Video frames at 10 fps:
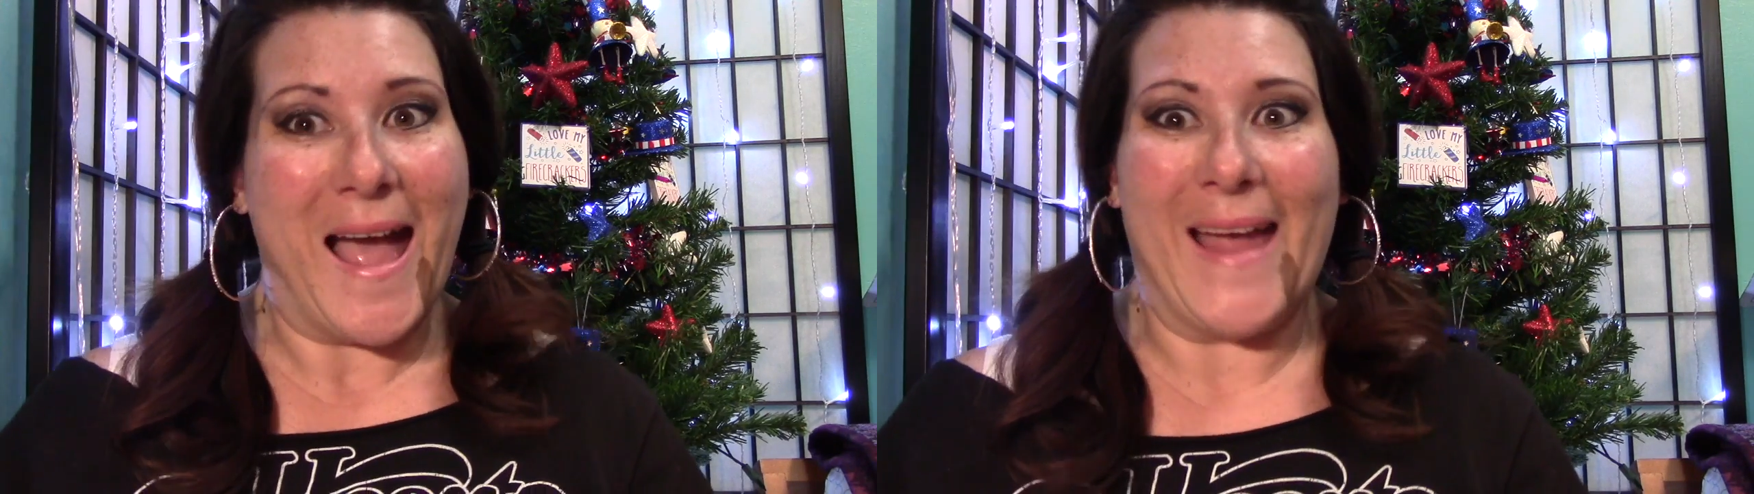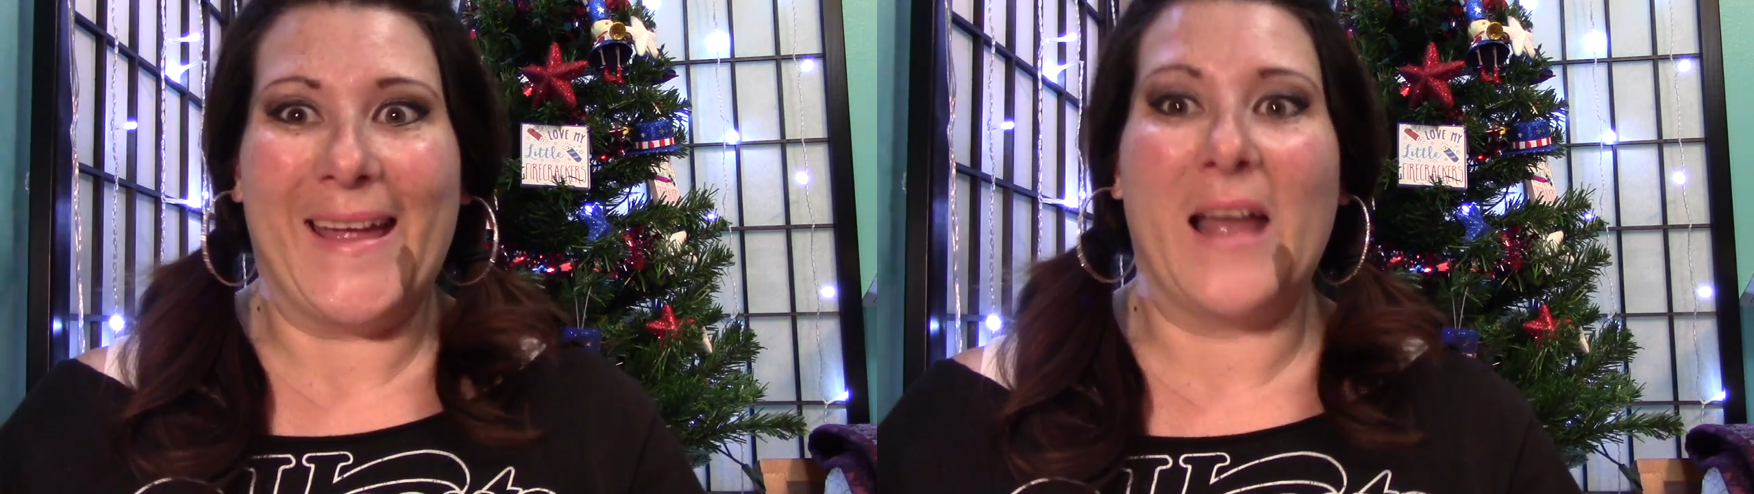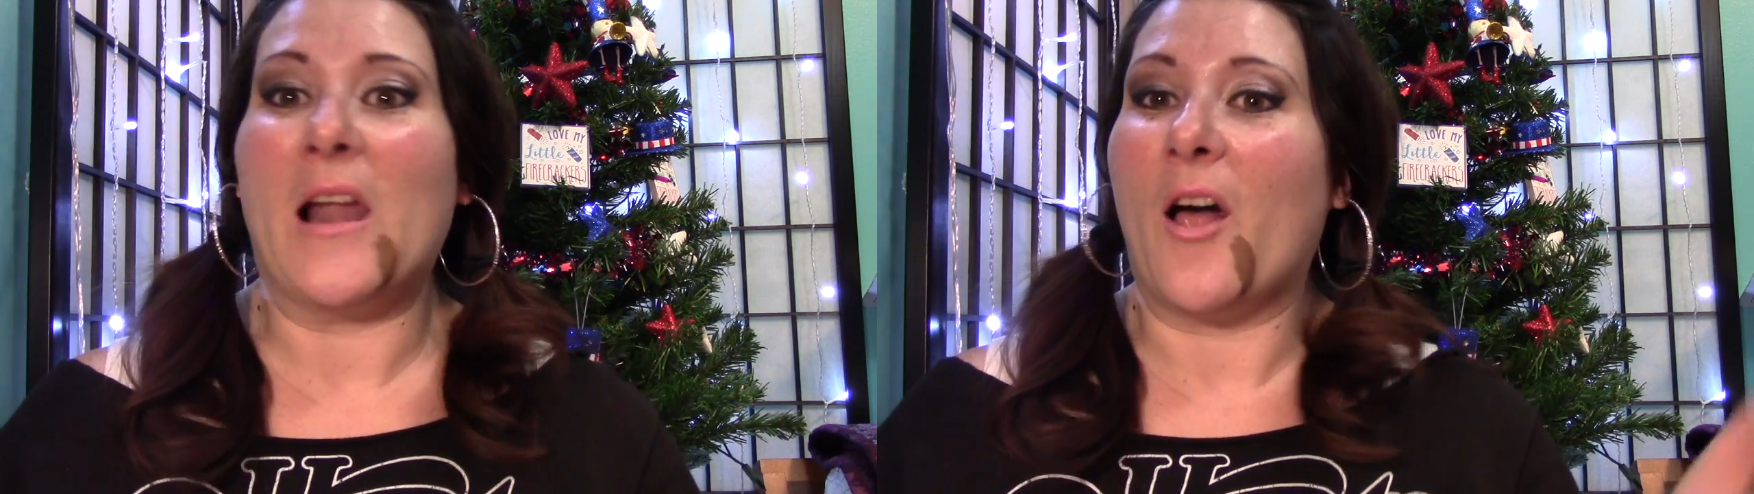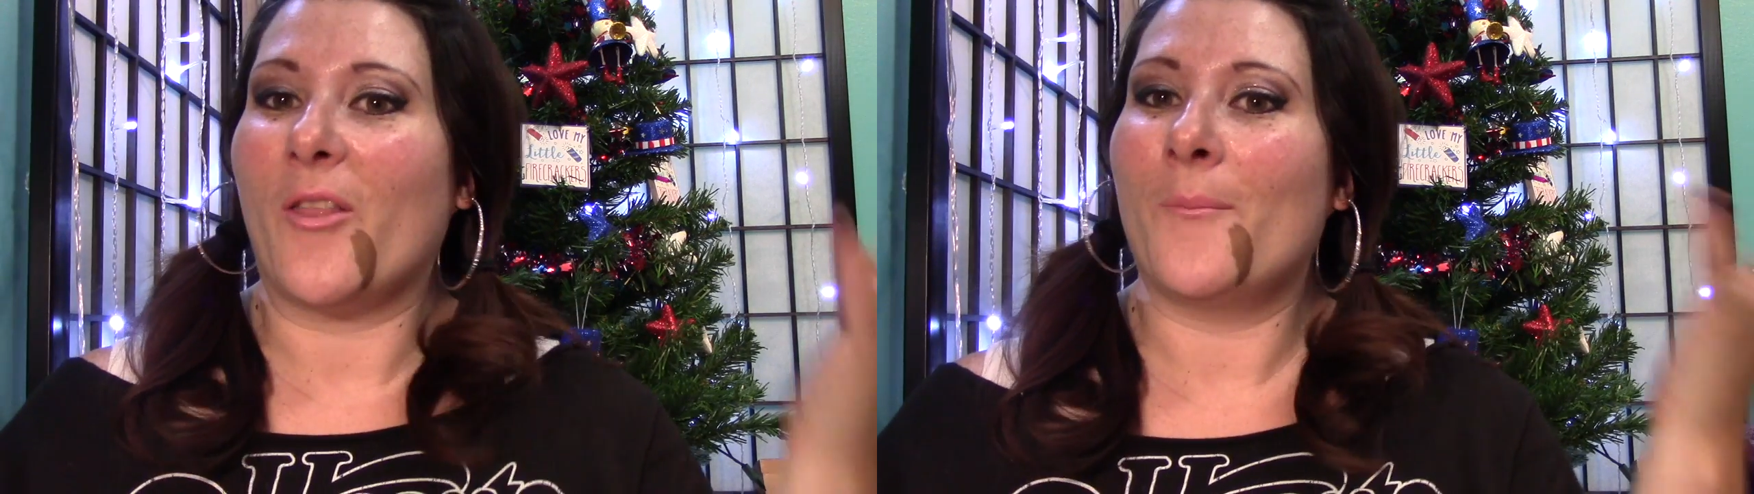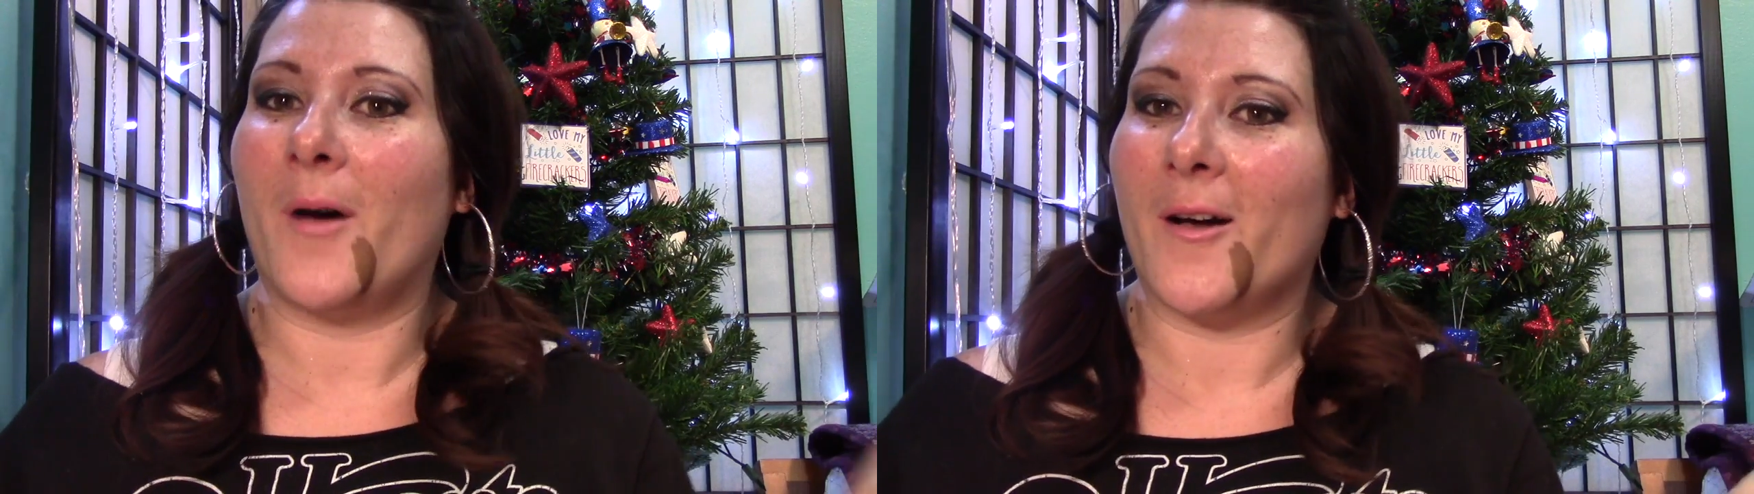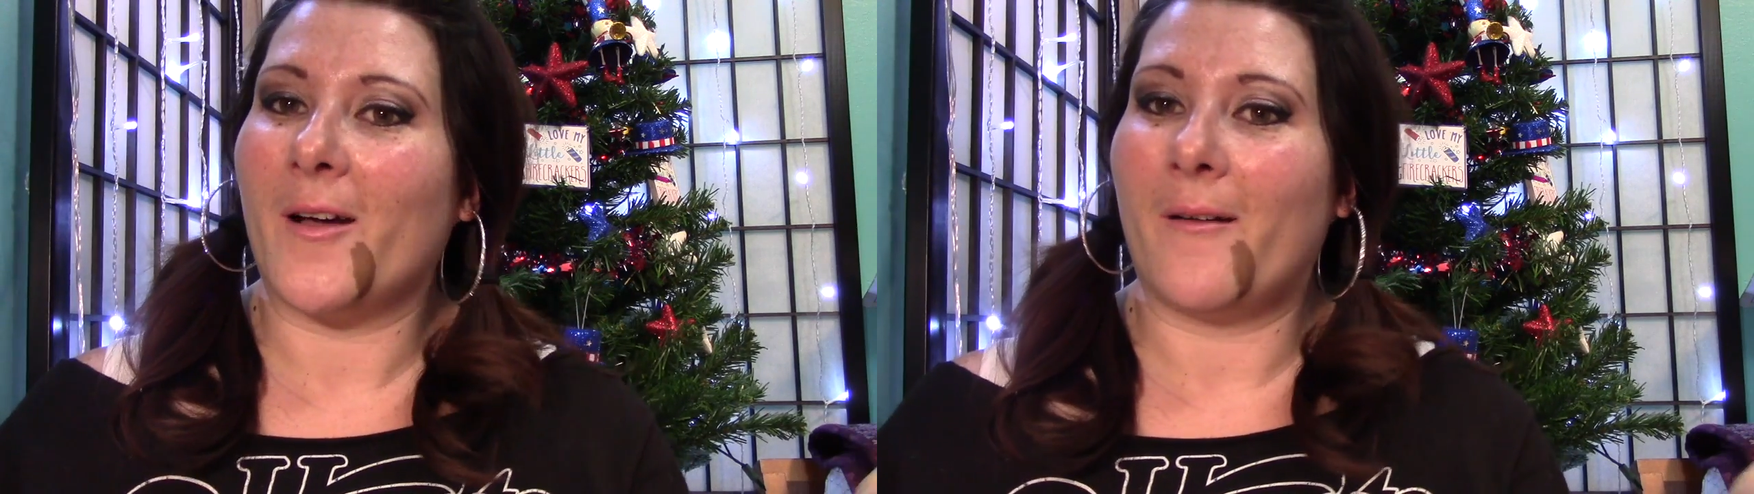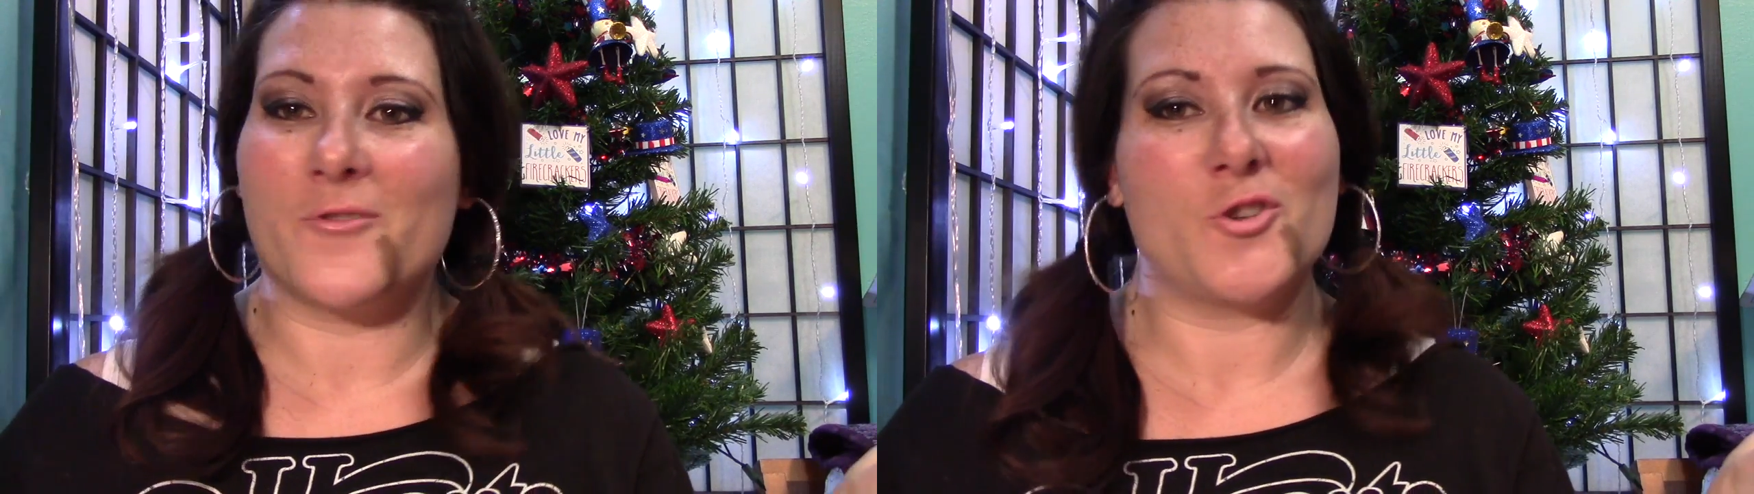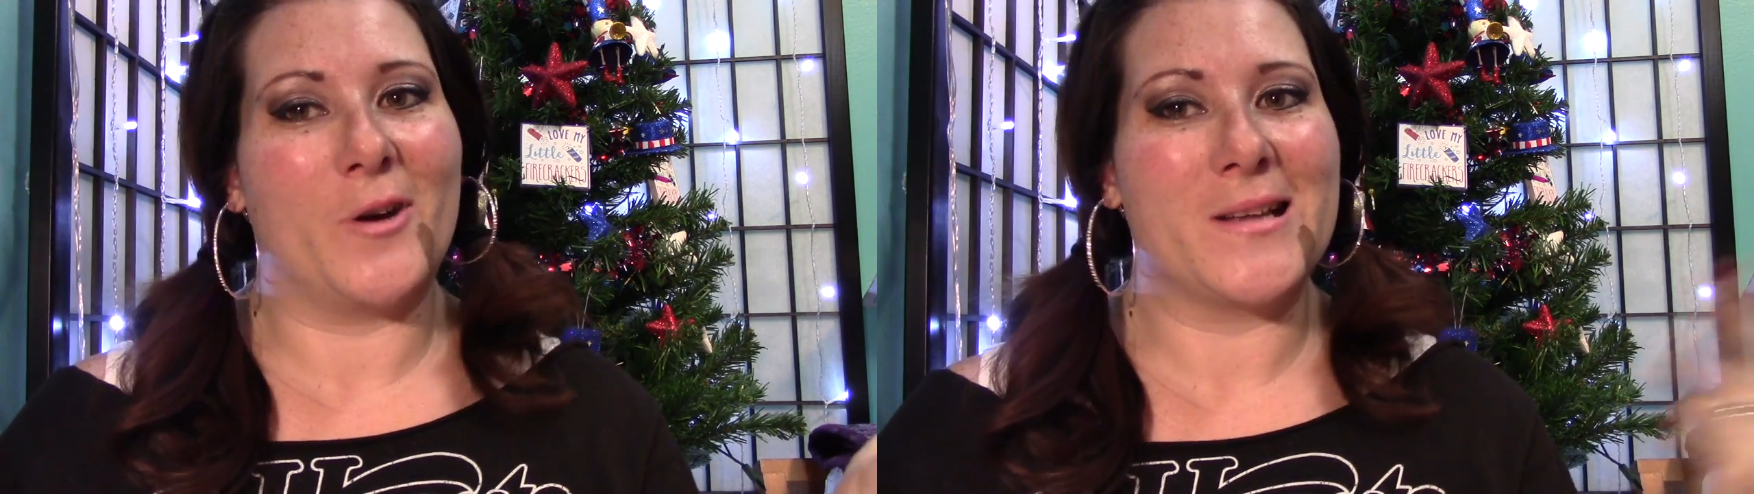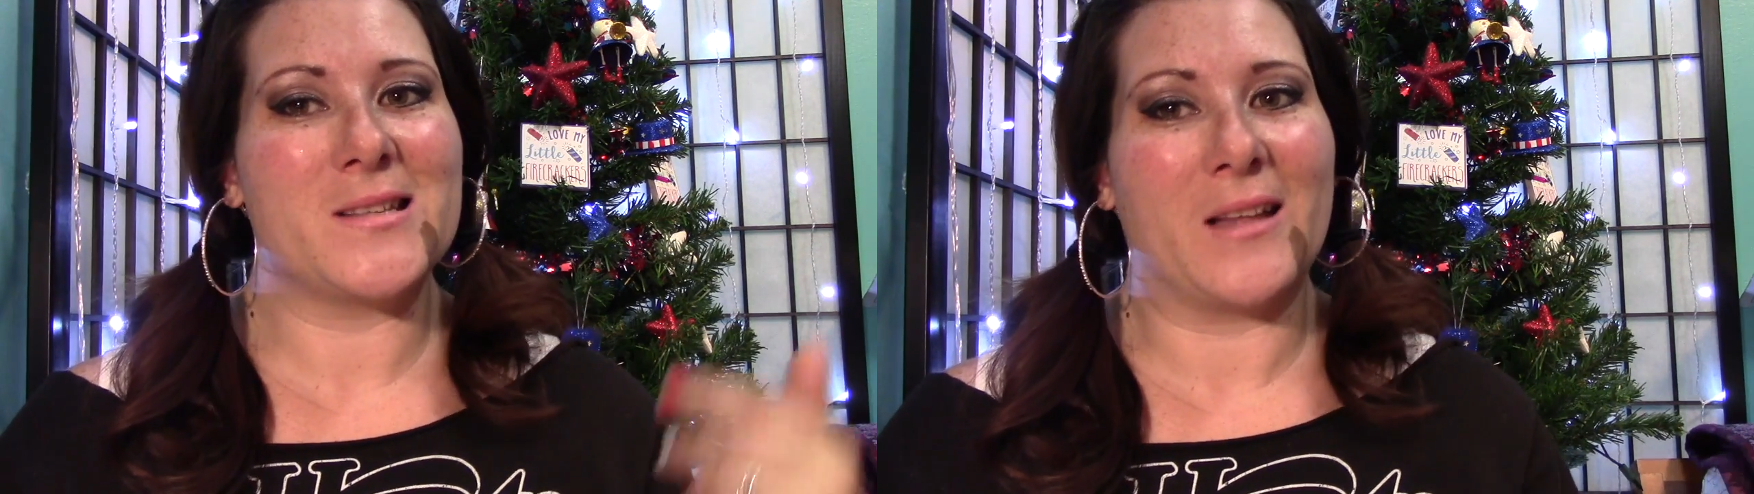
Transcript: And the mug of choice